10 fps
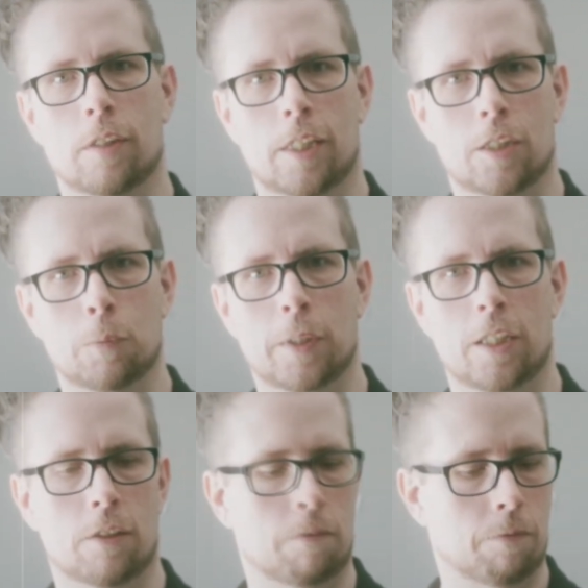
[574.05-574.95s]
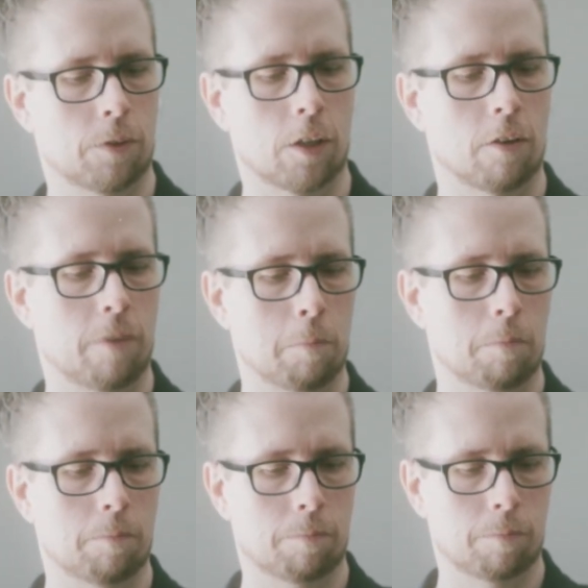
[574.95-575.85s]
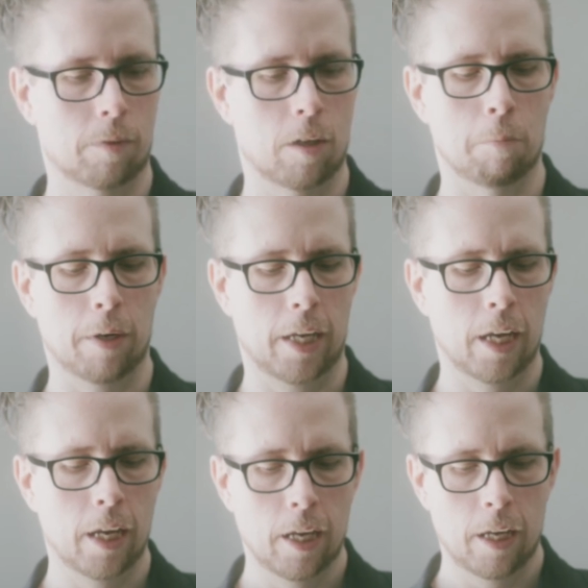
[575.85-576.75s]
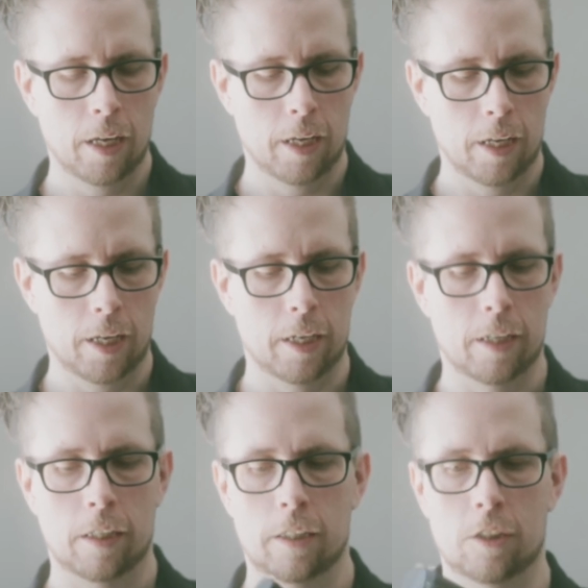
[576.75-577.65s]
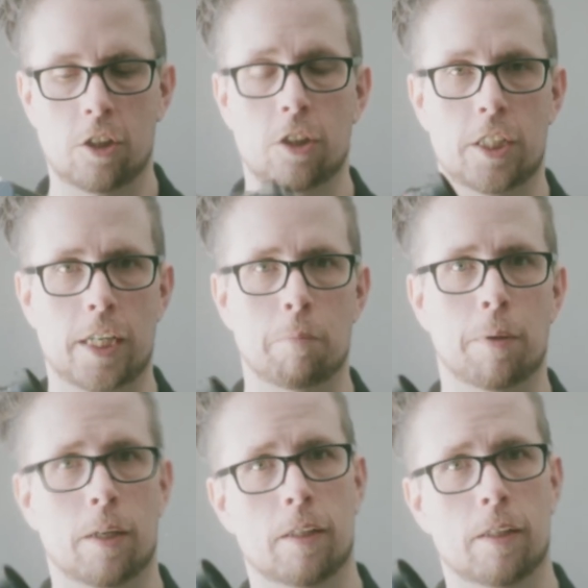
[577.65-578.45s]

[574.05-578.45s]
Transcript: a Swedish photography company, uh, dirt cheap.